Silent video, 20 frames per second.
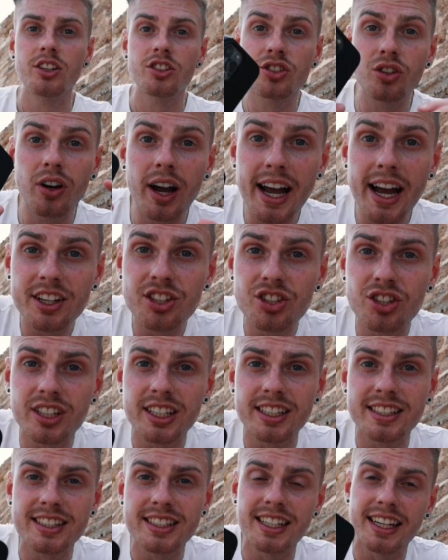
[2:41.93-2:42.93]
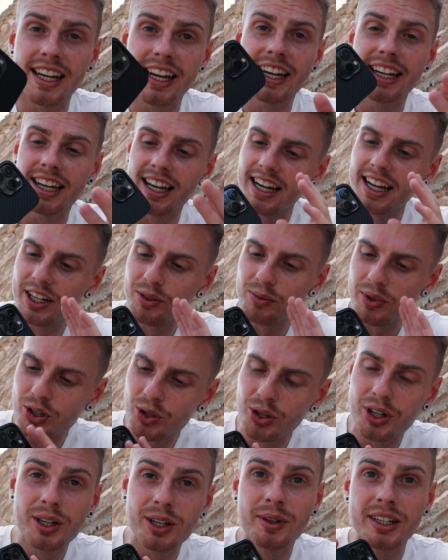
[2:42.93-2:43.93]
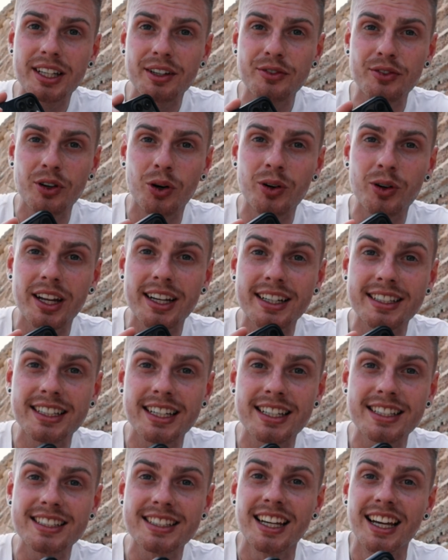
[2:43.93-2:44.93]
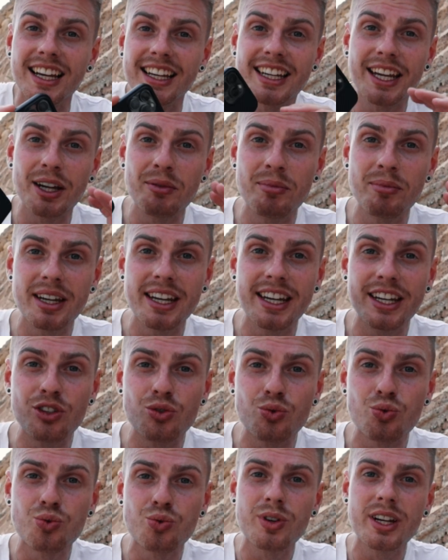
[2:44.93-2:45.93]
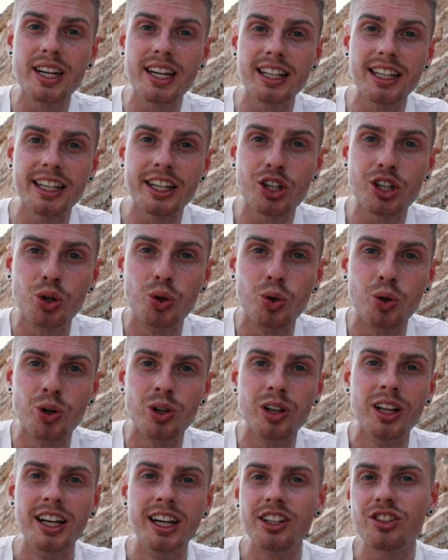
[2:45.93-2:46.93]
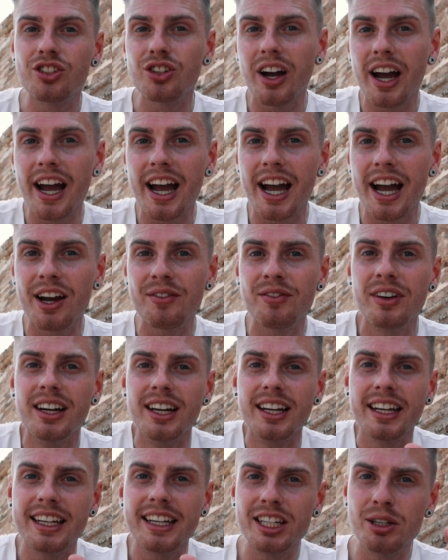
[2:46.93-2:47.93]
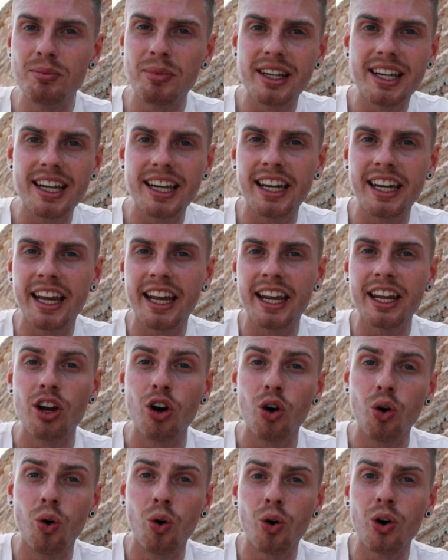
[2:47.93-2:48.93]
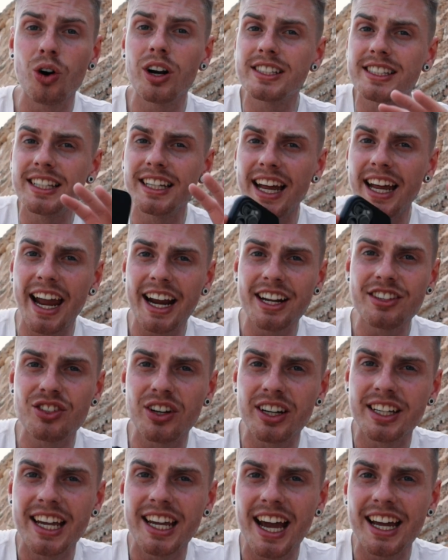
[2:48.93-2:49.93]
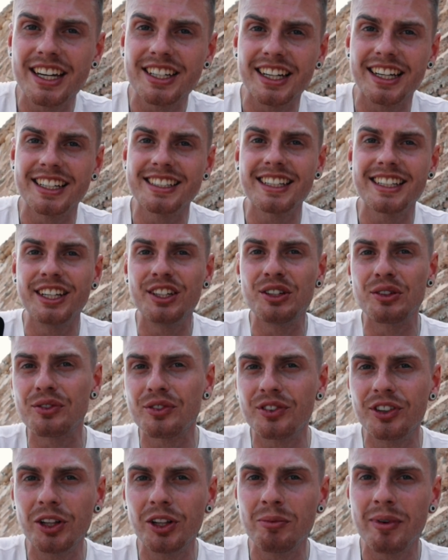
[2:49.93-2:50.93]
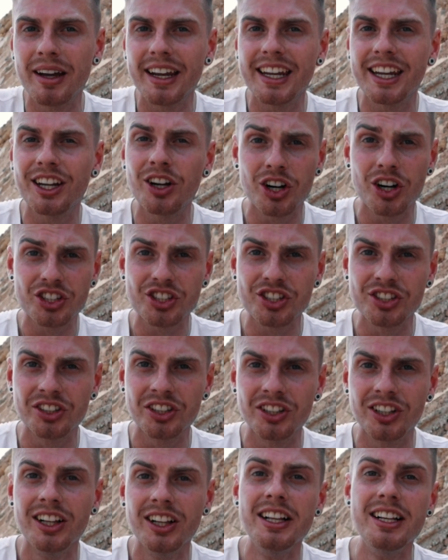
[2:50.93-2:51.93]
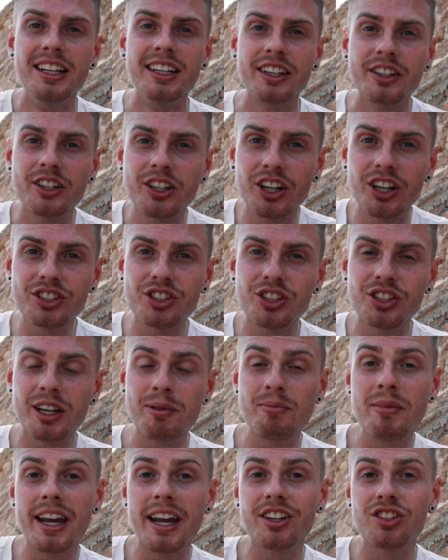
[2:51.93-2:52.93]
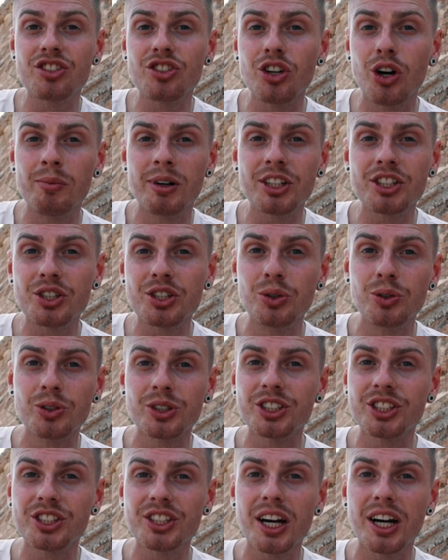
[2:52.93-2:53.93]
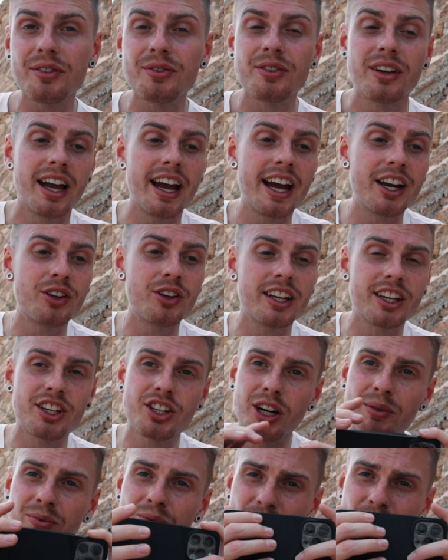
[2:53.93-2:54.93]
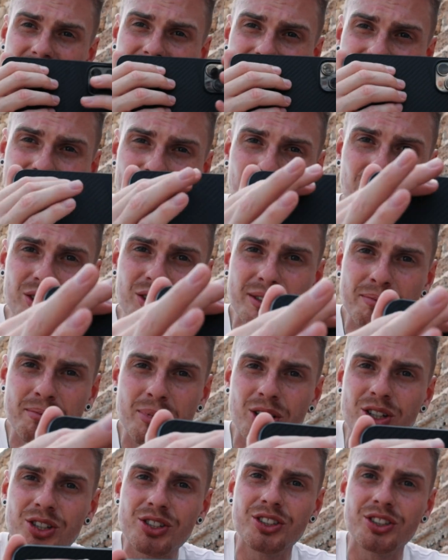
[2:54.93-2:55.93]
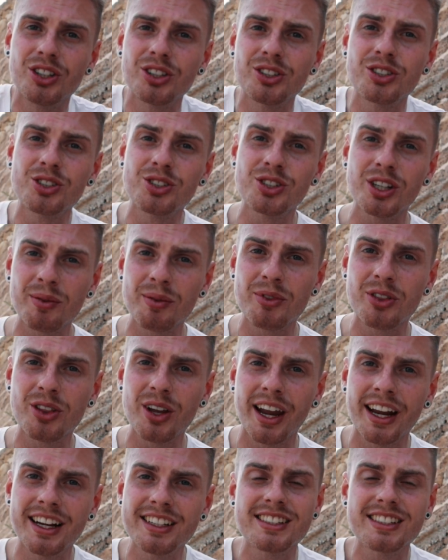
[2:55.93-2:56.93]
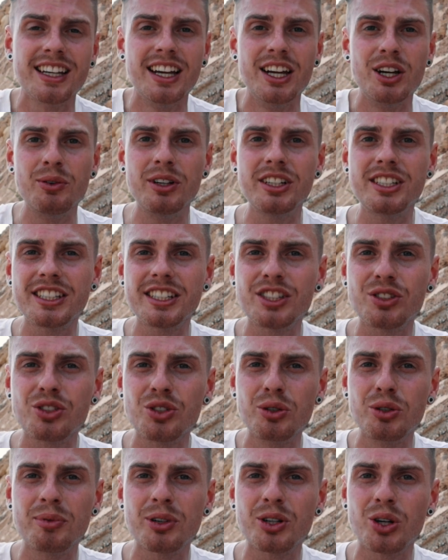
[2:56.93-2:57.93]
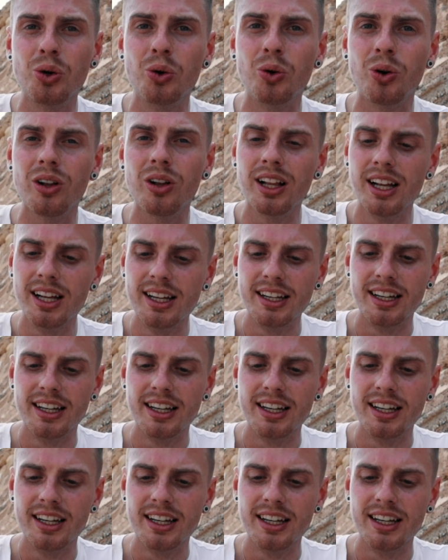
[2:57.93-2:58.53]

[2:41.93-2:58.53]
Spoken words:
So as you can see, like recording with a phone like this can be really cool to have in the beginning or as an extra gadget in your filmmaking arsenal, because you can make so much cooler stuff and you can come really close and personal to some things, which is super cool.